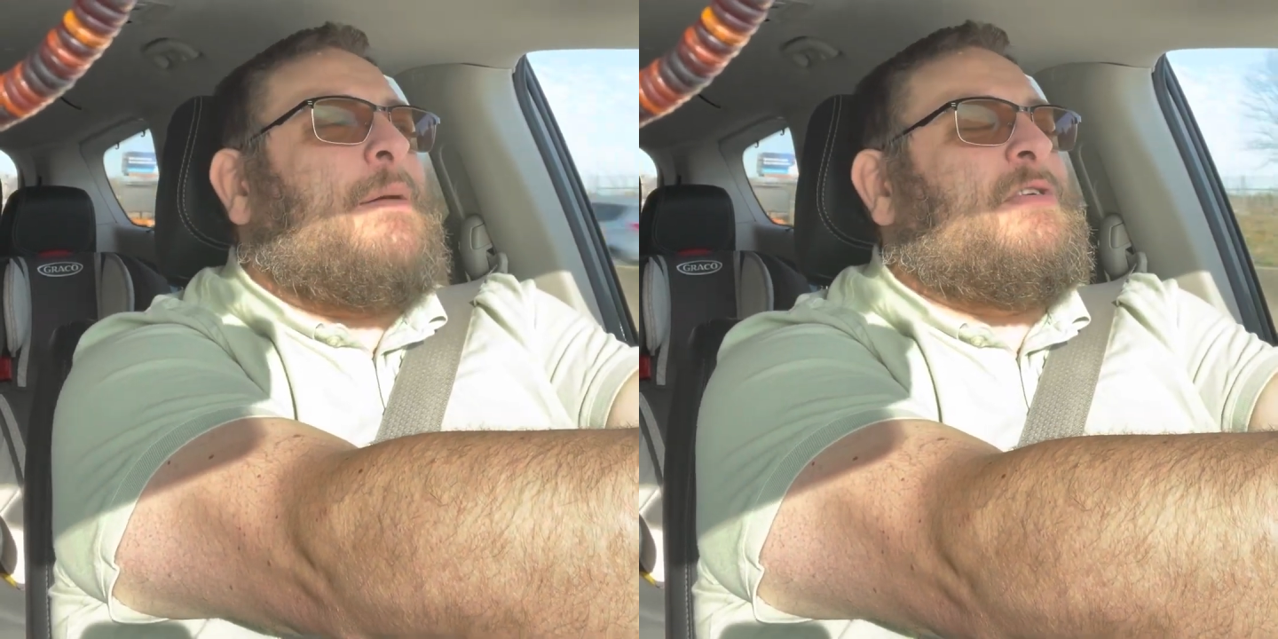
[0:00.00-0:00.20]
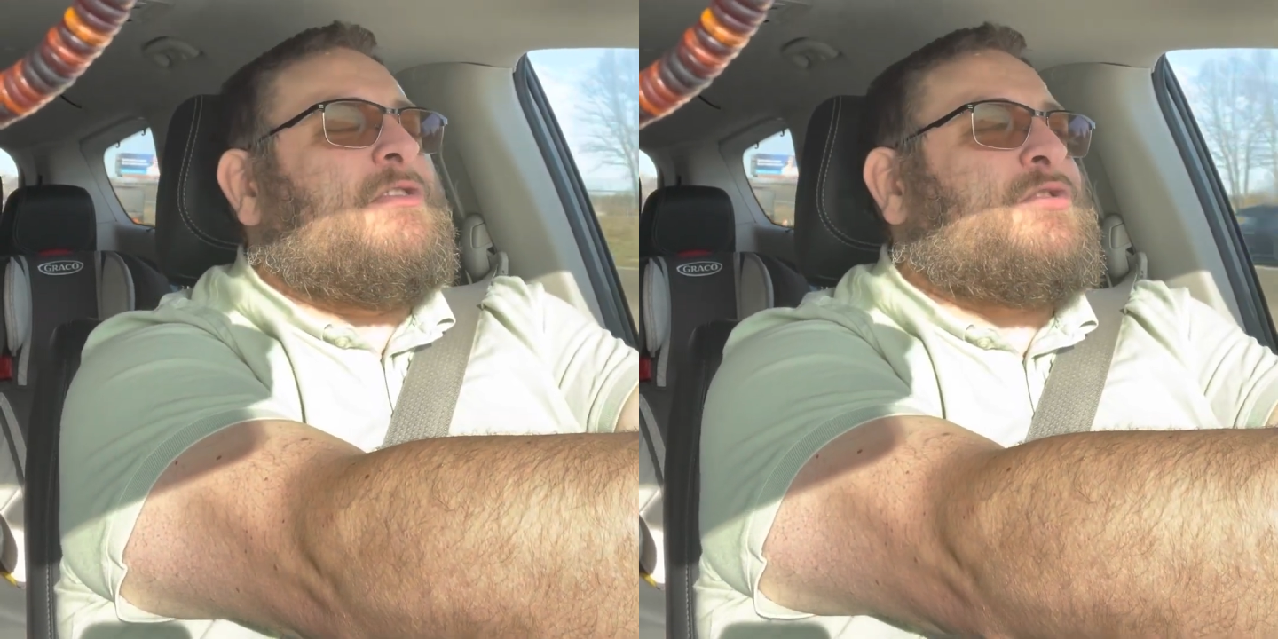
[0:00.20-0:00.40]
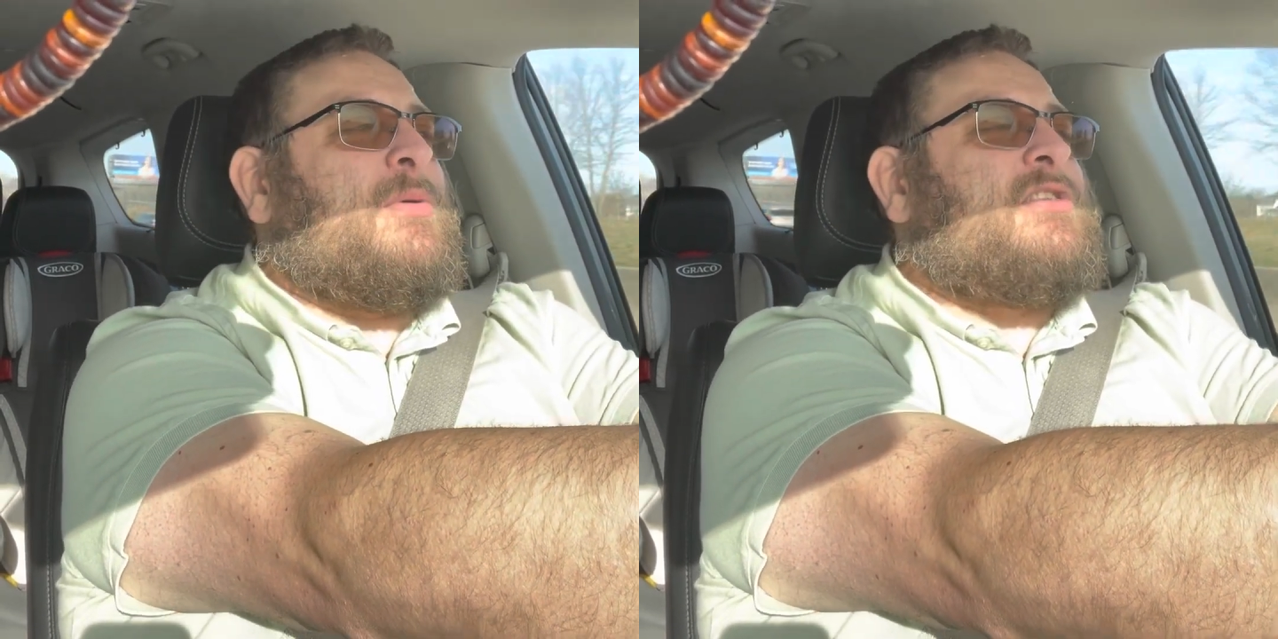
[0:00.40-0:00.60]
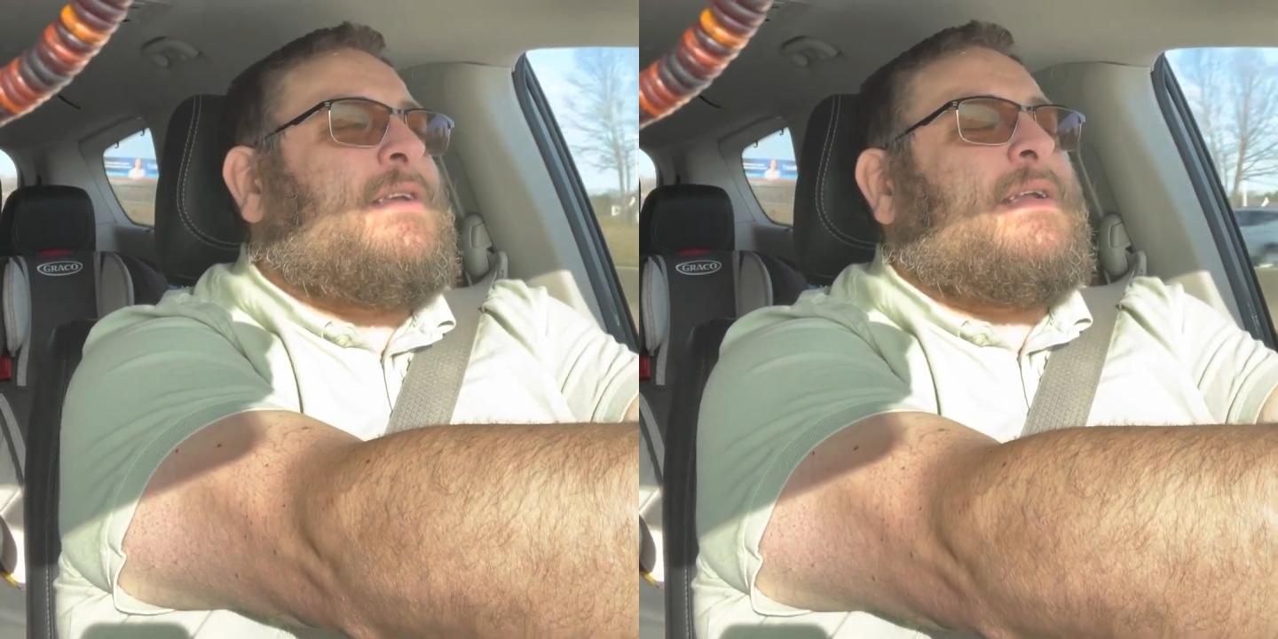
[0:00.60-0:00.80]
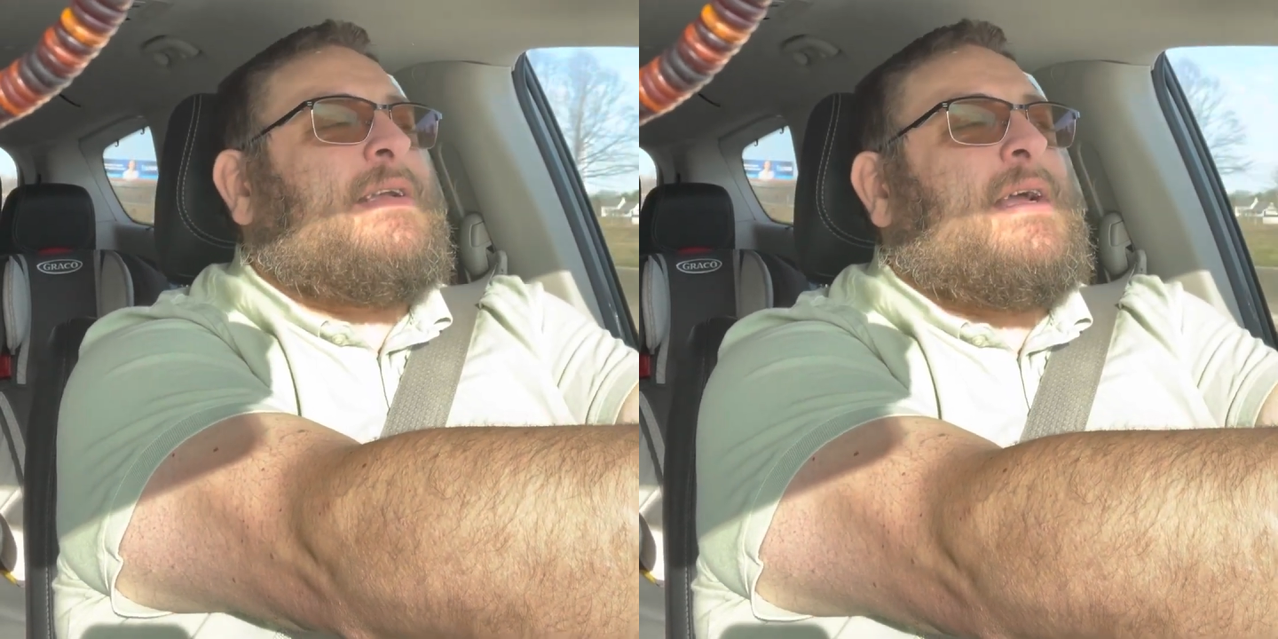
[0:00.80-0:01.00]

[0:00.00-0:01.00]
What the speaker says: It was originally a